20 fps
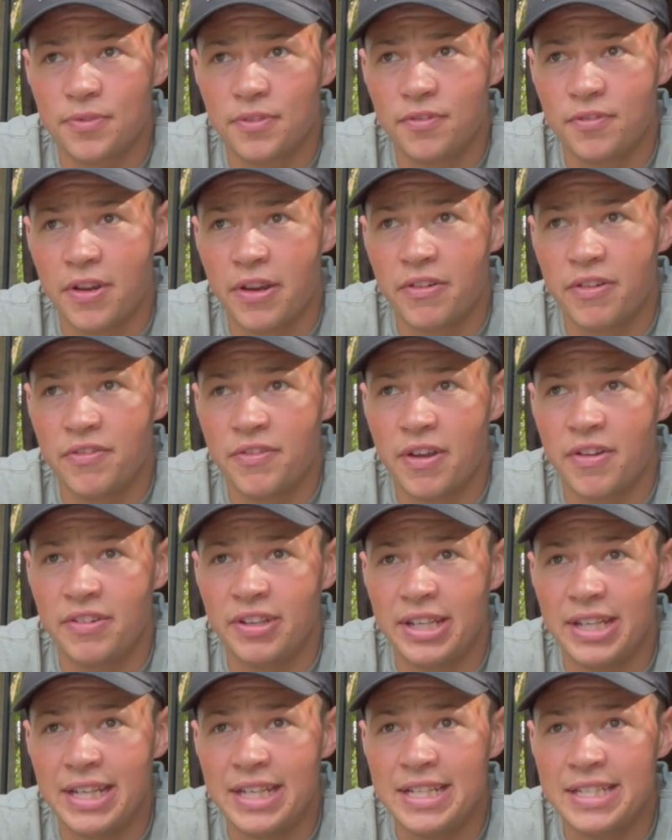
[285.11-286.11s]
very
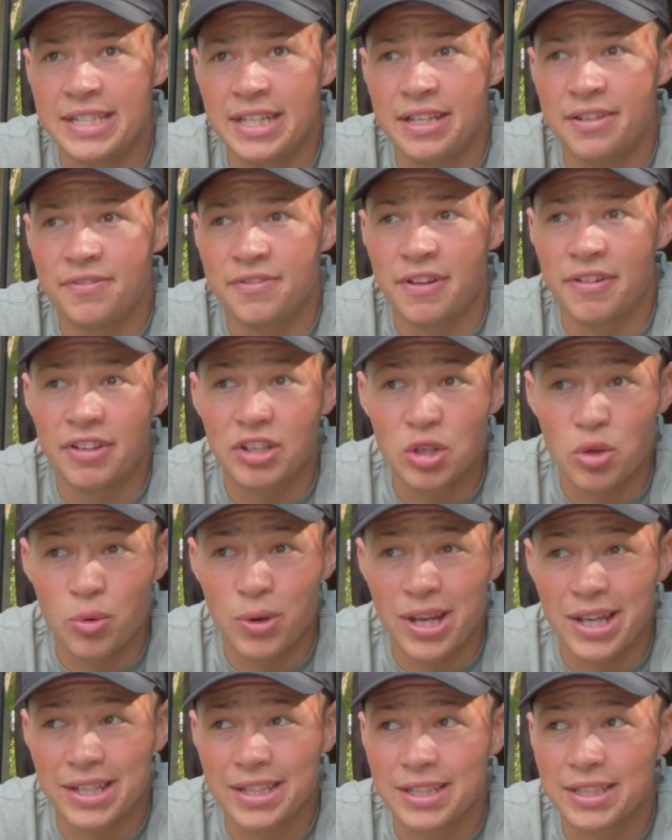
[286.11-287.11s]
easy, very
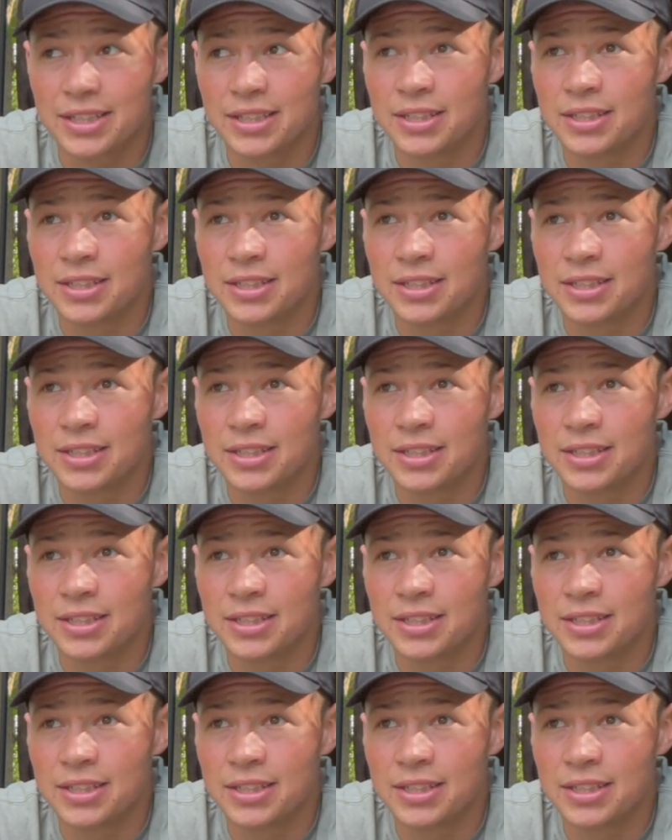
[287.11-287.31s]
quick.